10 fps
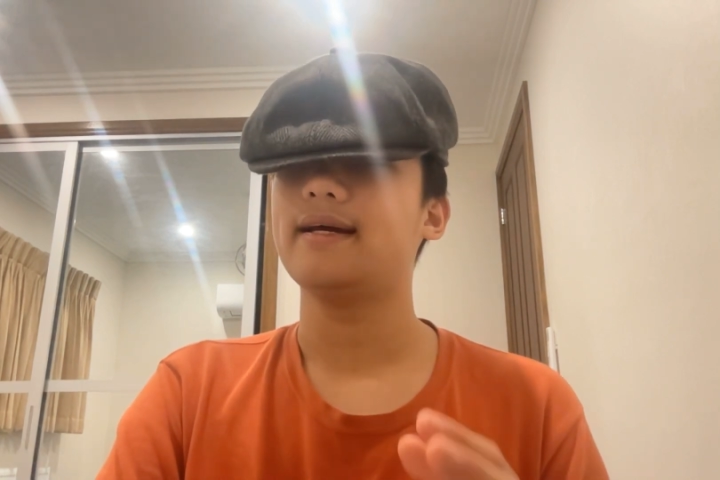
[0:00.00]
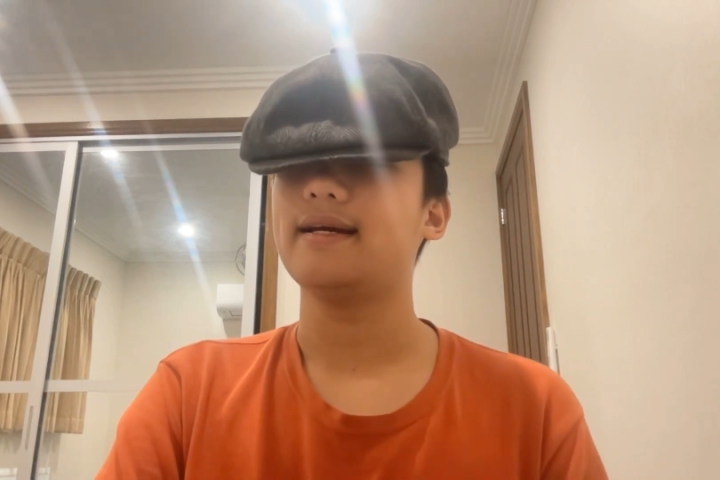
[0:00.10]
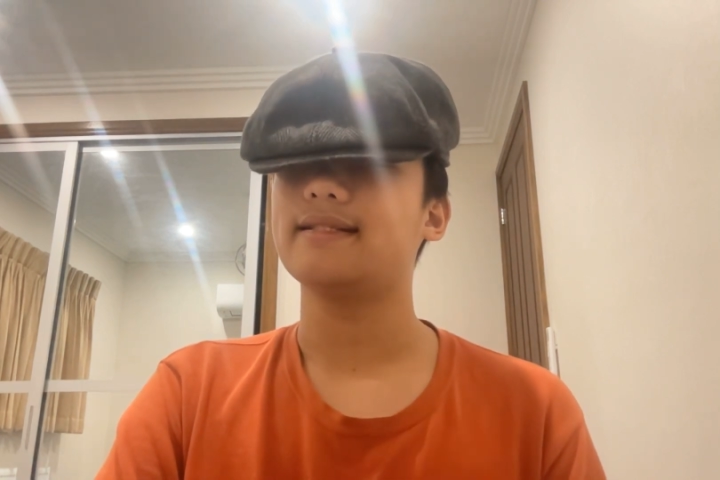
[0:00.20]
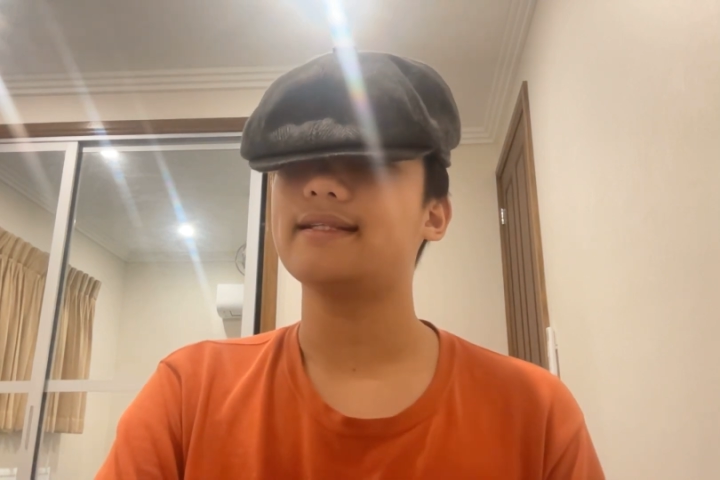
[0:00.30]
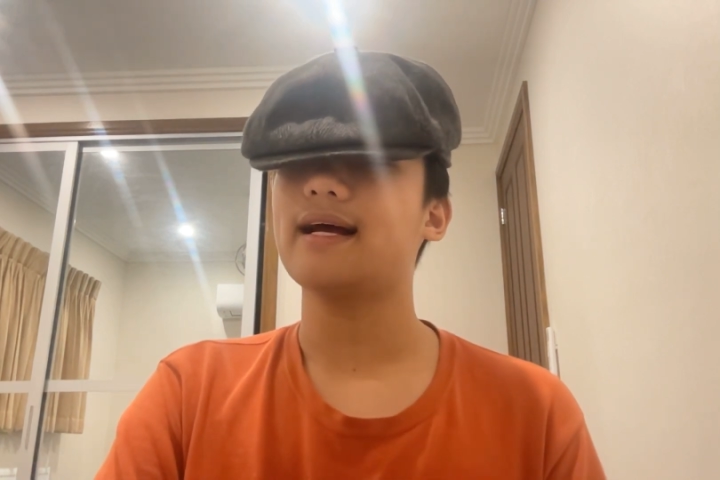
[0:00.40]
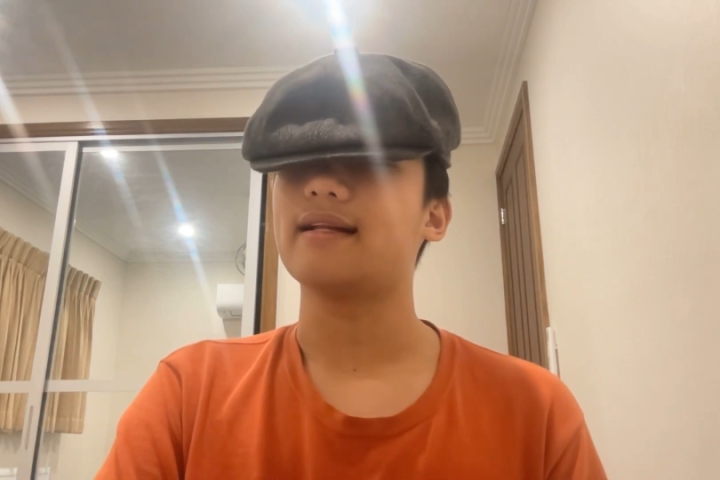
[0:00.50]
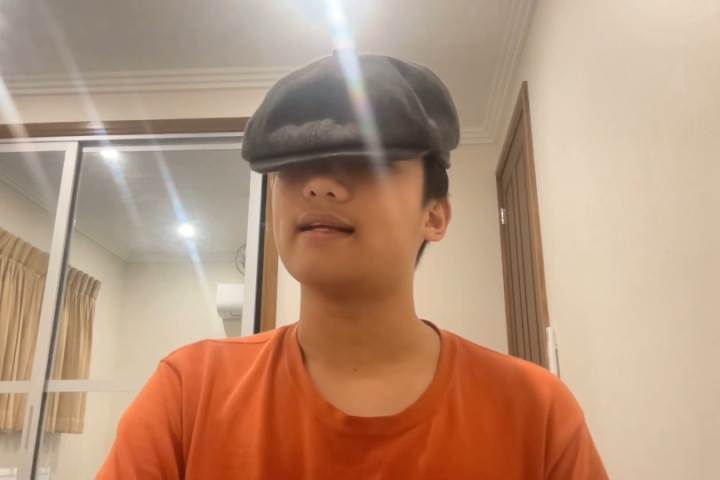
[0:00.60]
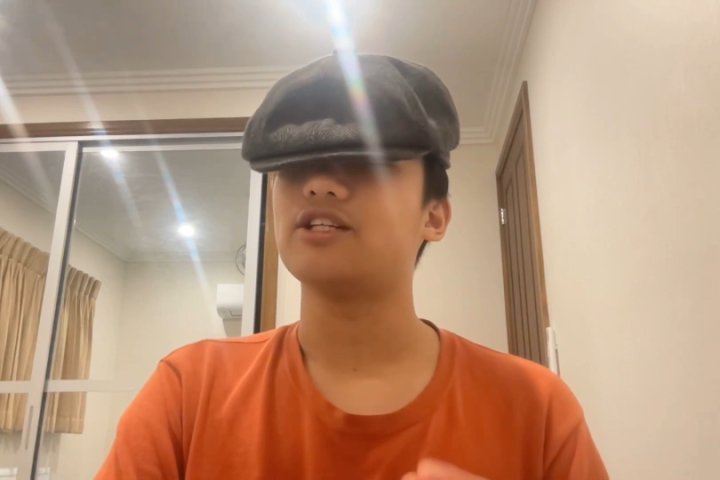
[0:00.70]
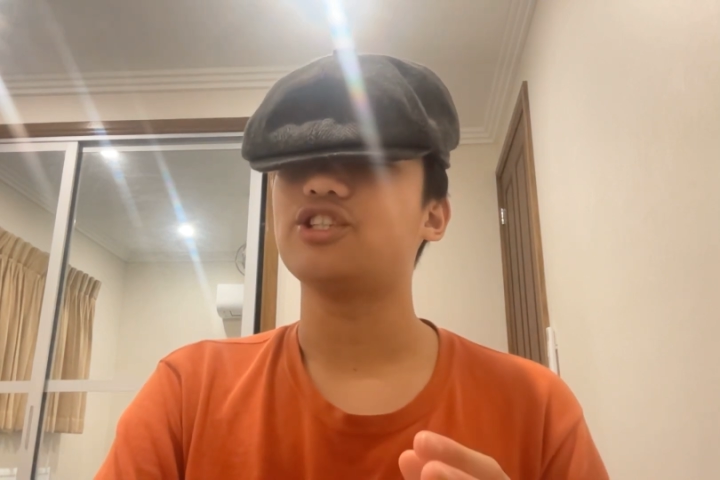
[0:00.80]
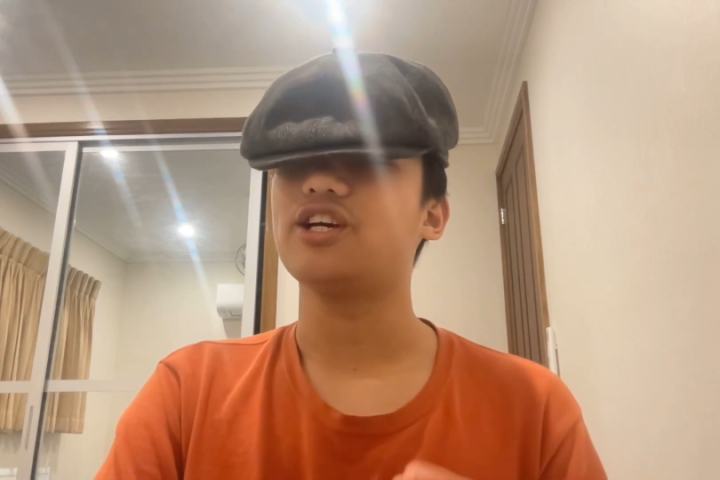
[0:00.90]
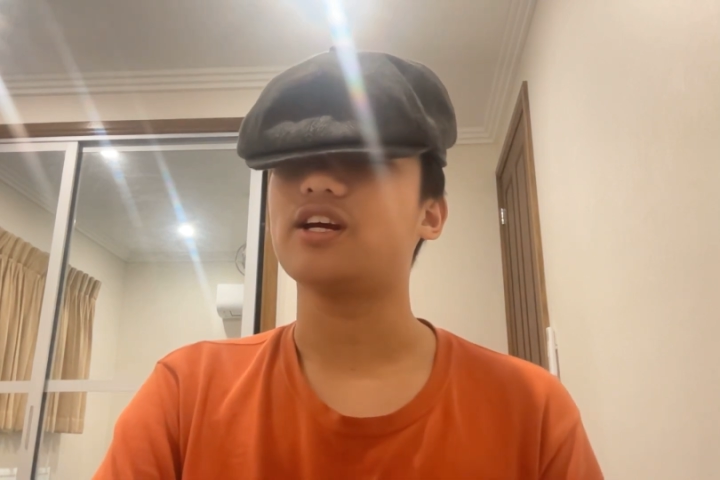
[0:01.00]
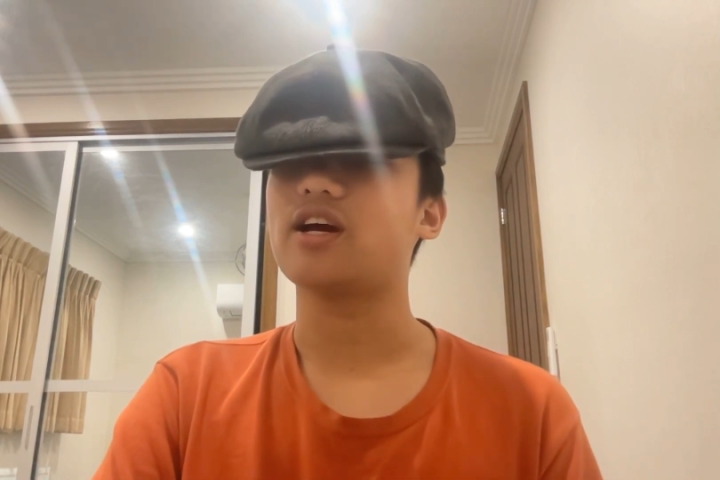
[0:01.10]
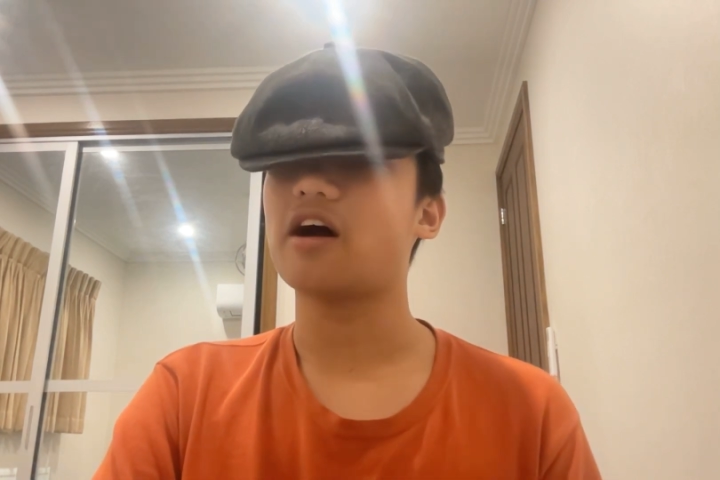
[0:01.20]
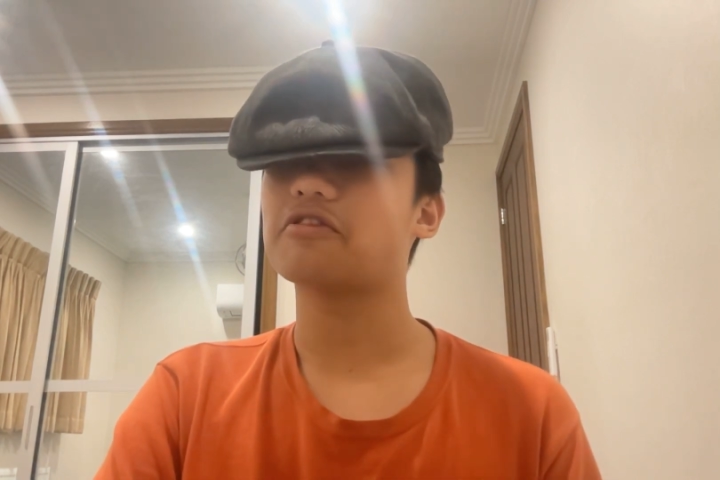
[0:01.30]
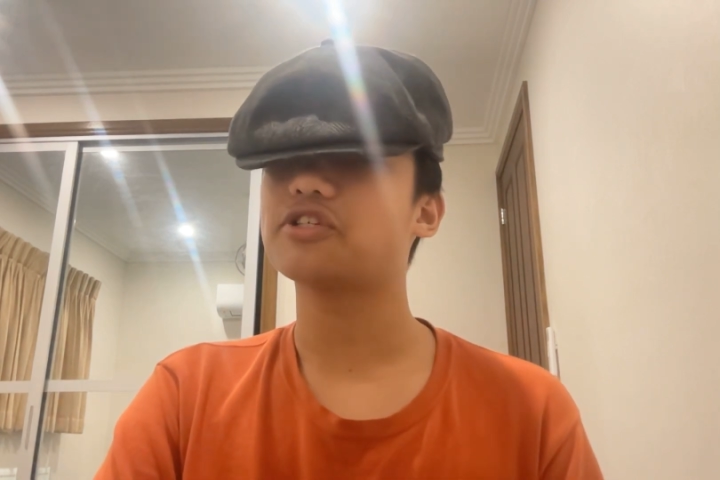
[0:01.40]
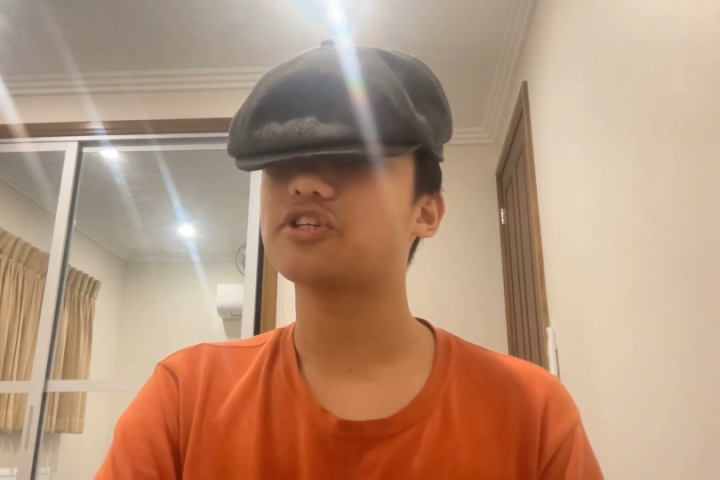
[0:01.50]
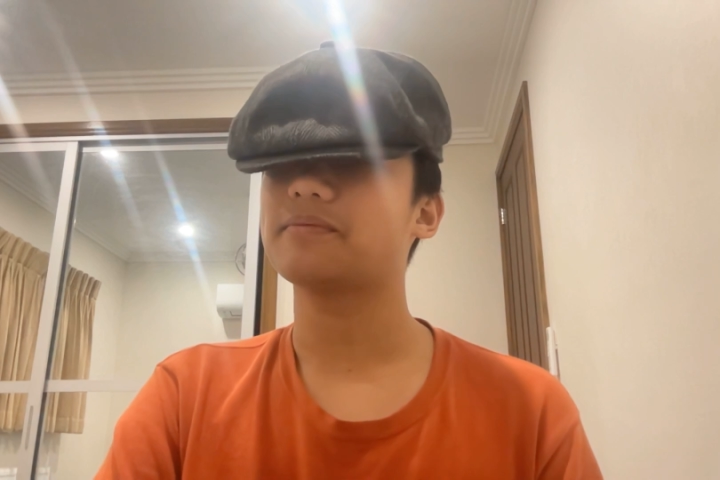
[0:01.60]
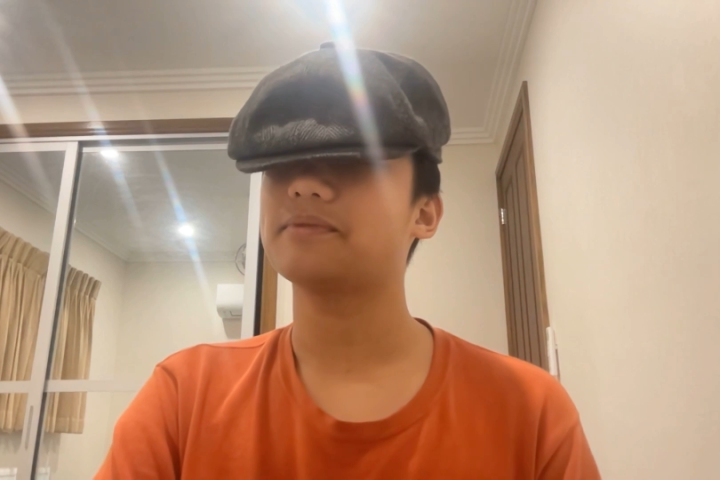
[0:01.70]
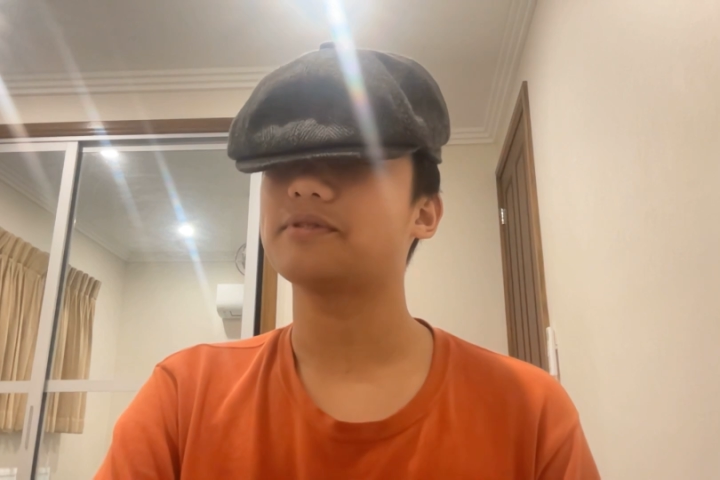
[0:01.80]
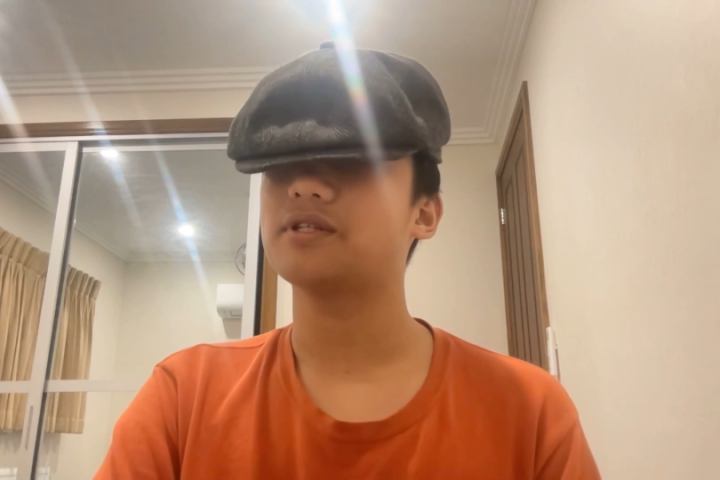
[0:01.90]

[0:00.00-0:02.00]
Instead, she encourages him